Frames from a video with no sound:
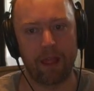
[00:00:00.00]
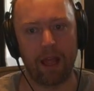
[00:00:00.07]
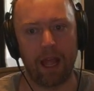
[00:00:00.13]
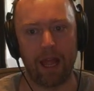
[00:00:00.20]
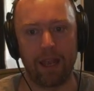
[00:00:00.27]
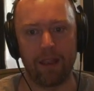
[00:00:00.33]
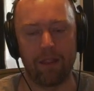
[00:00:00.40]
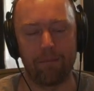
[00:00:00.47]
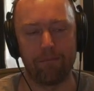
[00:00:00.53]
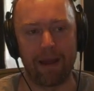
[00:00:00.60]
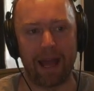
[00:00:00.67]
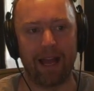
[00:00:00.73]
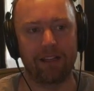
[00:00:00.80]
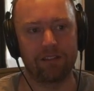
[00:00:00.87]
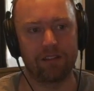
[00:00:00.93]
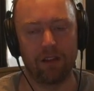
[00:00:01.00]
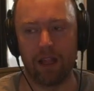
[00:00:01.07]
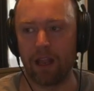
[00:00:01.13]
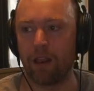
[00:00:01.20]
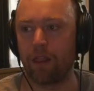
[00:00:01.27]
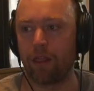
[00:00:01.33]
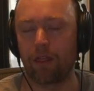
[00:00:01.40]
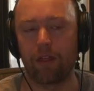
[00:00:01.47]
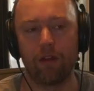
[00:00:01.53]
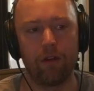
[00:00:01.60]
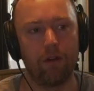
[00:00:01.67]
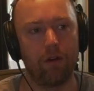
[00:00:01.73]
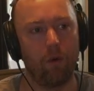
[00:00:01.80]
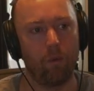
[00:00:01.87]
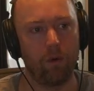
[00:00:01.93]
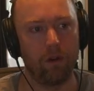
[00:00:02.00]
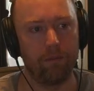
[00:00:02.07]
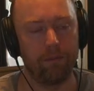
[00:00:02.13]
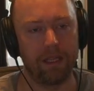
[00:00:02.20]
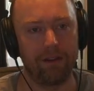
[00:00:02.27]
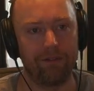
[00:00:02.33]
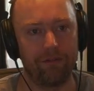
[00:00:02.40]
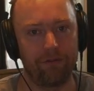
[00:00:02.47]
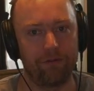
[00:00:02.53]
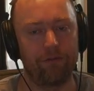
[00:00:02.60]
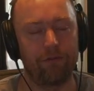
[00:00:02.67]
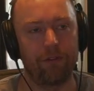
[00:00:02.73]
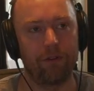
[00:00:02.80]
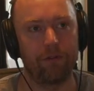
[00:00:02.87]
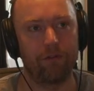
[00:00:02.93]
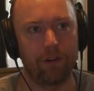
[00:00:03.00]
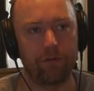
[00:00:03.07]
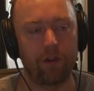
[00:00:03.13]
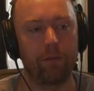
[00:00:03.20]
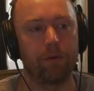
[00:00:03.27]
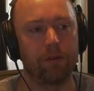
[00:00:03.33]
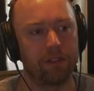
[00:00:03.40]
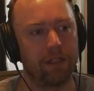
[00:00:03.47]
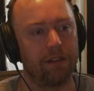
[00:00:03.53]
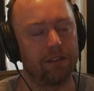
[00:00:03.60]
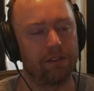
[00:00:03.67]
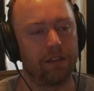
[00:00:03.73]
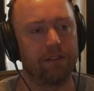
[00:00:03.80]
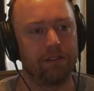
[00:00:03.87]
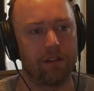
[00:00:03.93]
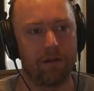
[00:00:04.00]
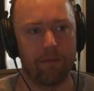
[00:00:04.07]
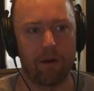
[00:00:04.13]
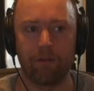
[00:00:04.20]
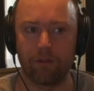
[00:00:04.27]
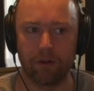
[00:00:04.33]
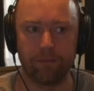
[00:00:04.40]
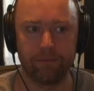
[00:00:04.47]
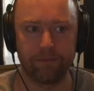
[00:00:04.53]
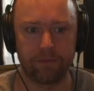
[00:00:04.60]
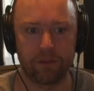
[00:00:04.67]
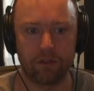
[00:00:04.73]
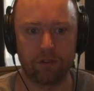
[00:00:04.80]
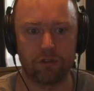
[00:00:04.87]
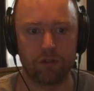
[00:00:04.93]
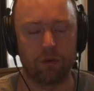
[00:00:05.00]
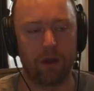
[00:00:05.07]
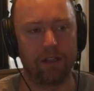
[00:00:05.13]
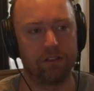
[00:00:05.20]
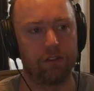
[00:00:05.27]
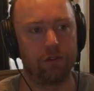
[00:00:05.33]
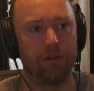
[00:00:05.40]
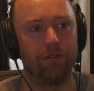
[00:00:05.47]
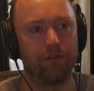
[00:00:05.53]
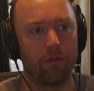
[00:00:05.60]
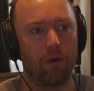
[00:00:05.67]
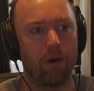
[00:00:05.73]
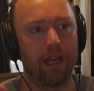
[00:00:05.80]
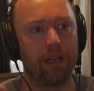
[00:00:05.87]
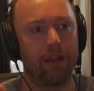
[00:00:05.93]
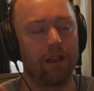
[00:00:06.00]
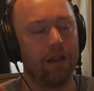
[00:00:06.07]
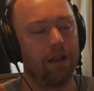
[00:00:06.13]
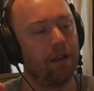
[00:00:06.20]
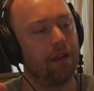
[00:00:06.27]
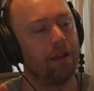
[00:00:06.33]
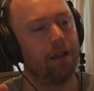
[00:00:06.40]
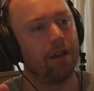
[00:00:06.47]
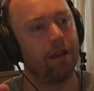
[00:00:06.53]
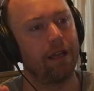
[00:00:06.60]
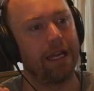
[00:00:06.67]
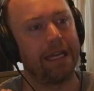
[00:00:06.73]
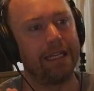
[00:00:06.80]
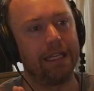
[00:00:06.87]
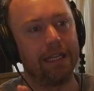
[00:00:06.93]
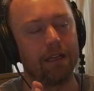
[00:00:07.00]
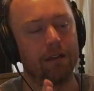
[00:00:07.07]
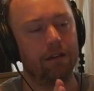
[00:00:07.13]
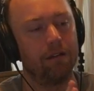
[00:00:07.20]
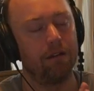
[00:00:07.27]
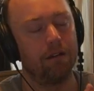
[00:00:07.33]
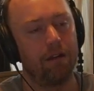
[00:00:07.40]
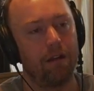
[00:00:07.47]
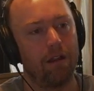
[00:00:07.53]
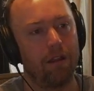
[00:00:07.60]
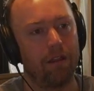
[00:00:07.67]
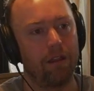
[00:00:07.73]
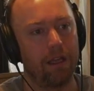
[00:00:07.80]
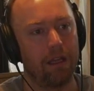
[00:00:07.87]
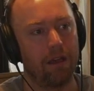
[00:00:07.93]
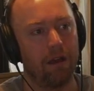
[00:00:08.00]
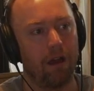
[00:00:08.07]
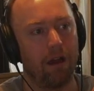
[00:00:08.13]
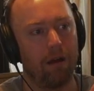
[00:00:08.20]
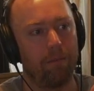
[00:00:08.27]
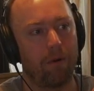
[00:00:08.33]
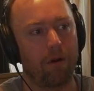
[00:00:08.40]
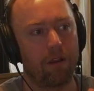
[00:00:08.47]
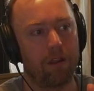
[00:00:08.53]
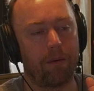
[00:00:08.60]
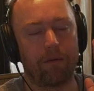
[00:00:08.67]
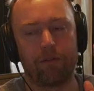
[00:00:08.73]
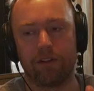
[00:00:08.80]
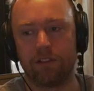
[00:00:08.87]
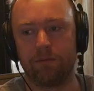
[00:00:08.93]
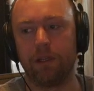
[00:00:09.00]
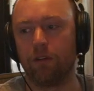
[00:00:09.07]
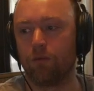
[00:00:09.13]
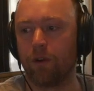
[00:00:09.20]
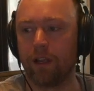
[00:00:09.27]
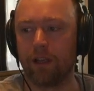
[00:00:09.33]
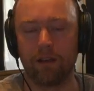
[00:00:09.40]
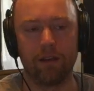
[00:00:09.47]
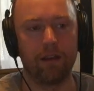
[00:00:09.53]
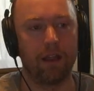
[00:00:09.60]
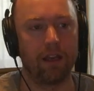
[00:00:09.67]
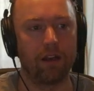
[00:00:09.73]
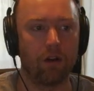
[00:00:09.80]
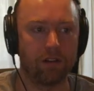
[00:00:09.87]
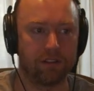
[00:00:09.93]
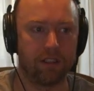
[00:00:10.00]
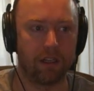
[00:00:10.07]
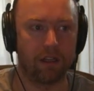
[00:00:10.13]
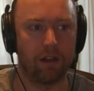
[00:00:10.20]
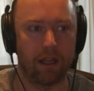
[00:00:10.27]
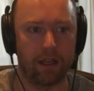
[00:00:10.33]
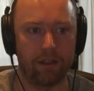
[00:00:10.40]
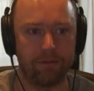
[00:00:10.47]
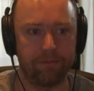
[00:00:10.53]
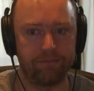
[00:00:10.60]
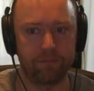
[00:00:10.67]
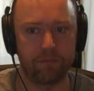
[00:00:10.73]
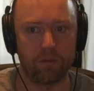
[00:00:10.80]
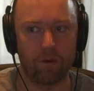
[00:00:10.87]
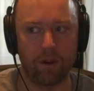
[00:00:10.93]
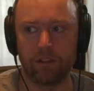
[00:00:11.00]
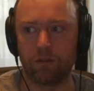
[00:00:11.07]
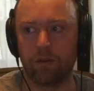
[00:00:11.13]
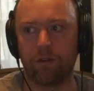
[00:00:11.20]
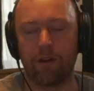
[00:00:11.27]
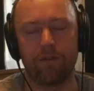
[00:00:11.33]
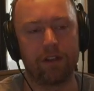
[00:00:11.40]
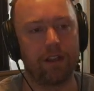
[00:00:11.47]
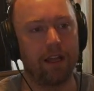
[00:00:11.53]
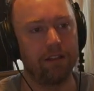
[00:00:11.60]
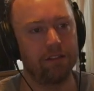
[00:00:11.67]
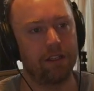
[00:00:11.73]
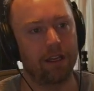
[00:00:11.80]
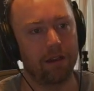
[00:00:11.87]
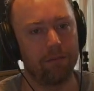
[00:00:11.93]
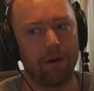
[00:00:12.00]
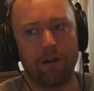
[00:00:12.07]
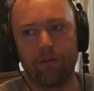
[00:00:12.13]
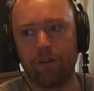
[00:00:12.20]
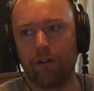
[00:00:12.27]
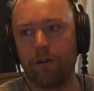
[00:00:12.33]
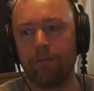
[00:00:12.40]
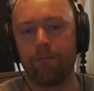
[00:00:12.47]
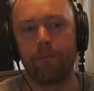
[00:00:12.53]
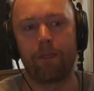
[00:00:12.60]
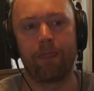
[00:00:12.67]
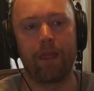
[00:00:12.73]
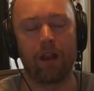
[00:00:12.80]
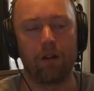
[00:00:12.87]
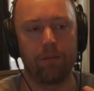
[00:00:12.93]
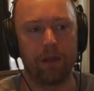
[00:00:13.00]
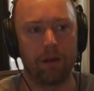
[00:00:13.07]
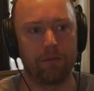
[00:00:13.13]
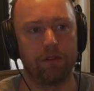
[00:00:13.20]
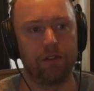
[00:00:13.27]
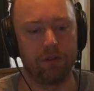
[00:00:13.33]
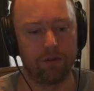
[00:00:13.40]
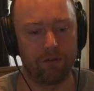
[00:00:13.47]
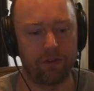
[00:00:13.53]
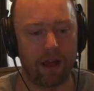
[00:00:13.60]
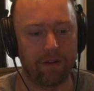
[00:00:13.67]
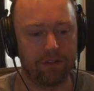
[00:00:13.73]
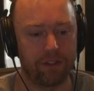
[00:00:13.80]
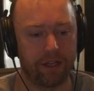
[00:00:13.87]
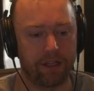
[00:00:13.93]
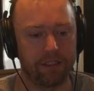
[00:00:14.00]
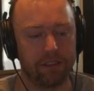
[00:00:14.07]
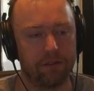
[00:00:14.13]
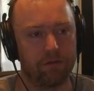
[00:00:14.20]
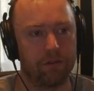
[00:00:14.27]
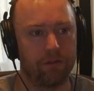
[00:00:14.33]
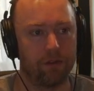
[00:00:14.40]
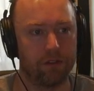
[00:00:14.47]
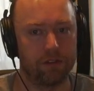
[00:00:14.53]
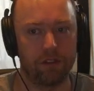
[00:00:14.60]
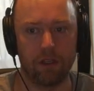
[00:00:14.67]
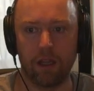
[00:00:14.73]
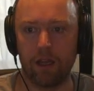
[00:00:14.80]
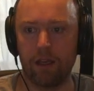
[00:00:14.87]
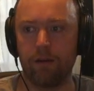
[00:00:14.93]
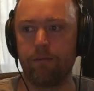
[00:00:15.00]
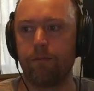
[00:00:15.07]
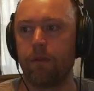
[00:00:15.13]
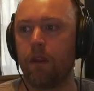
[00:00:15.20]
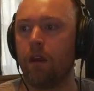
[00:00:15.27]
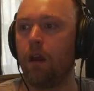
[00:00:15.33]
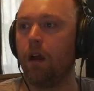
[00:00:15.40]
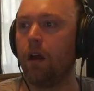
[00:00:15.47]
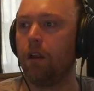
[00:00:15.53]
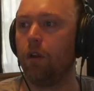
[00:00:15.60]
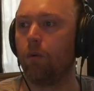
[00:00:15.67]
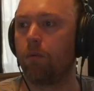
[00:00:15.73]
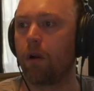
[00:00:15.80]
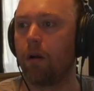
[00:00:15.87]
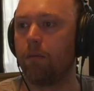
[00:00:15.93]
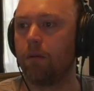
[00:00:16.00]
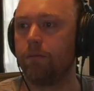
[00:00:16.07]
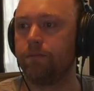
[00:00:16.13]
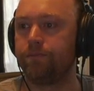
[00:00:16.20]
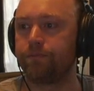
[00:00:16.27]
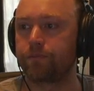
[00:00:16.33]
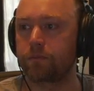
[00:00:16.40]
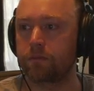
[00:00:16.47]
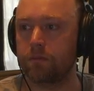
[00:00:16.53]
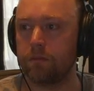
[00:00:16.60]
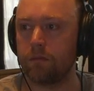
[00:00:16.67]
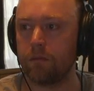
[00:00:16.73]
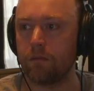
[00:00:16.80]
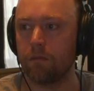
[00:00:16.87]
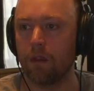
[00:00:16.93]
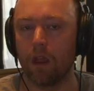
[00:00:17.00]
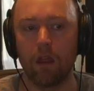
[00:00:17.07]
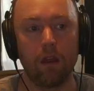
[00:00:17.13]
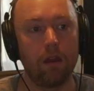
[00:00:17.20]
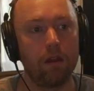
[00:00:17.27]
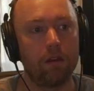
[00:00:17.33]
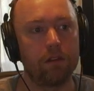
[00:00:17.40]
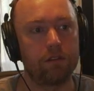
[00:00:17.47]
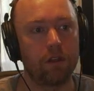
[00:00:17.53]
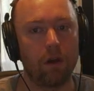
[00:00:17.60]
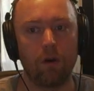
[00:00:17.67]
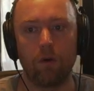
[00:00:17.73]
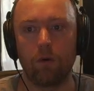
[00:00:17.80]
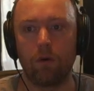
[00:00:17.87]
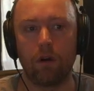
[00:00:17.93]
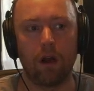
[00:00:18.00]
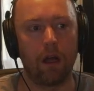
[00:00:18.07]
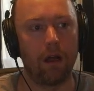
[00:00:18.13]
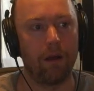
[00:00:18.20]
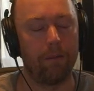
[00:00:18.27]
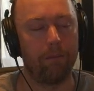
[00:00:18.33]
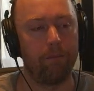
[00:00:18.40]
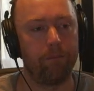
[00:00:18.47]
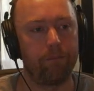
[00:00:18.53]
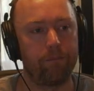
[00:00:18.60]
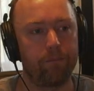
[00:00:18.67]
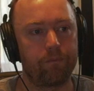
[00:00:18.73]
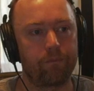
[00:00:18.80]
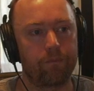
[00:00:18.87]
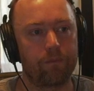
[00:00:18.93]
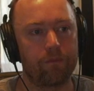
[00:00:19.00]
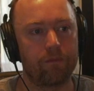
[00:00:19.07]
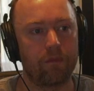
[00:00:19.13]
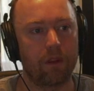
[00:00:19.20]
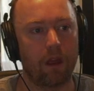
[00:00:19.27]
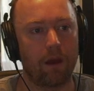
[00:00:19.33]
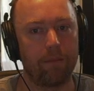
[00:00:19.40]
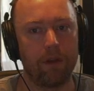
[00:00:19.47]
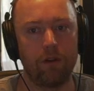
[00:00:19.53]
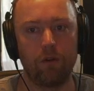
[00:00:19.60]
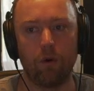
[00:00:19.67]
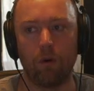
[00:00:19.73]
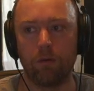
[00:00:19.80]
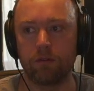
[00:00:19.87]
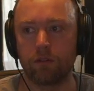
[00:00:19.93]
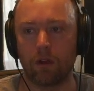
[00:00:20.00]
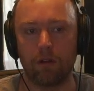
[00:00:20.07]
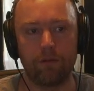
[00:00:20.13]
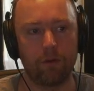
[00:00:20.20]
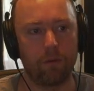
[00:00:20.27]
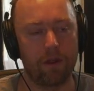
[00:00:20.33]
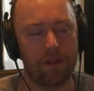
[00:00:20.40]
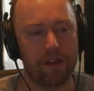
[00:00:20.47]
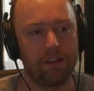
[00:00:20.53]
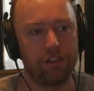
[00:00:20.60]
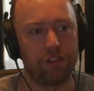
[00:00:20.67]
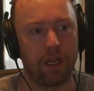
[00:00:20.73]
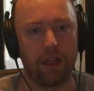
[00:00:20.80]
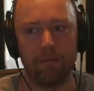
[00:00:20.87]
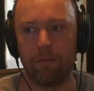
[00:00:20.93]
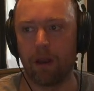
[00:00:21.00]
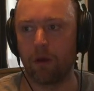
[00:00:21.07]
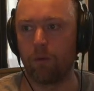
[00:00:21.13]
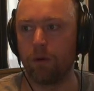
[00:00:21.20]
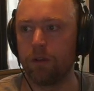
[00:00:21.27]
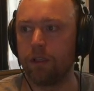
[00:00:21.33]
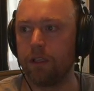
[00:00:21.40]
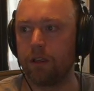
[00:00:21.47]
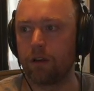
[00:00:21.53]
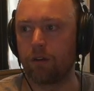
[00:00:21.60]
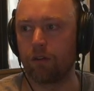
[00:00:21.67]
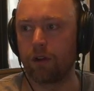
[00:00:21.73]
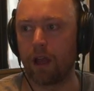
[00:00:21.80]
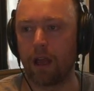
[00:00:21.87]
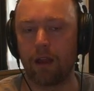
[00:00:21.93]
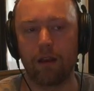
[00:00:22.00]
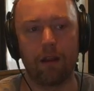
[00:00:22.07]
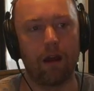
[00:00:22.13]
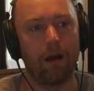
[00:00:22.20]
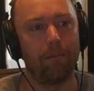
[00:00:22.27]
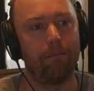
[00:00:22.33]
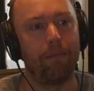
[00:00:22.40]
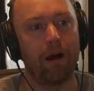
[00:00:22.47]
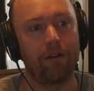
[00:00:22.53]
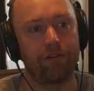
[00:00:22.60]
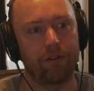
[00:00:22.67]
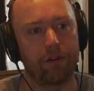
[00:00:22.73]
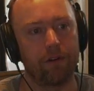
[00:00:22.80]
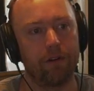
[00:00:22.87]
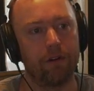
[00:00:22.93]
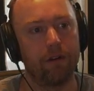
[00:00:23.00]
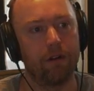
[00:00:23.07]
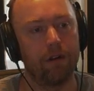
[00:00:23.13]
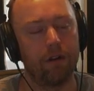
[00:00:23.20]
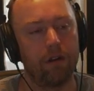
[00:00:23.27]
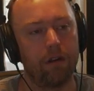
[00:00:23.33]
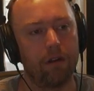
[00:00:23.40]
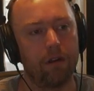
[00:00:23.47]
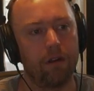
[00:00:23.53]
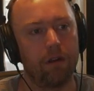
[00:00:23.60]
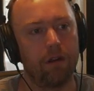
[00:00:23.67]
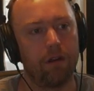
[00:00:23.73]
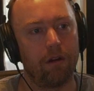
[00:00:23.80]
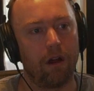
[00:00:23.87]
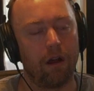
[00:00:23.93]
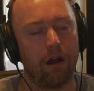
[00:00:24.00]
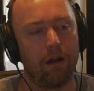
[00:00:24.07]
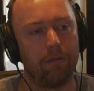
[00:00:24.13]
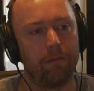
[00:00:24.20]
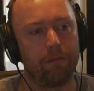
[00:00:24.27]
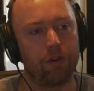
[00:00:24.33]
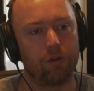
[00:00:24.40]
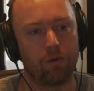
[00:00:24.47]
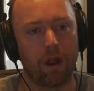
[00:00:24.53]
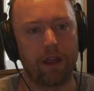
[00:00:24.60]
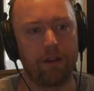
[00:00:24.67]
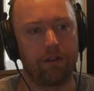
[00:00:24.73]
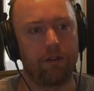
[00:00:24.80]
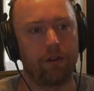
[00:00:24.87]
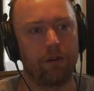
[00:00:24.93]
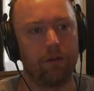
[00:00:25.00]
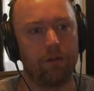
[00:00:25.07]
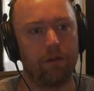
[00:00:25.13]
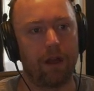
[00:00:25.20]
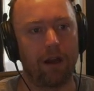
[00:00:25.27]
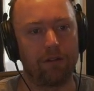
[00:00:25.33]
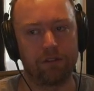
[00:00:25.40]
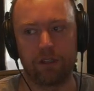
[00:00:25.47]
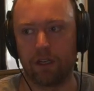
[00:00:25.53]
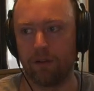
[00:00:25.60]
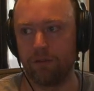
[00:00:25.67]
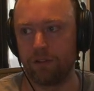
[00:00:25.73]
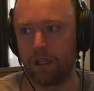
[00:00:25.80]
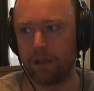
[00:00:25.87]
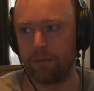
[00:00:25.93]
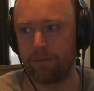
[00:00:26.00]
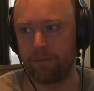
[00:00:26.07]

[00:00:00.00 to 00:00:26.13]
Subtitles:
And the max length will be 50% the size of the buffer, so as to avoid hitting the part of the buffer that's being written and causing a click. Right? So if I have a 10-second buffer, then I'll be able to do 5 seconds of reverse delay, no problem. So I'm going to do almost all of it within Gen, but I will need to create a buffer to write to outside of Gen.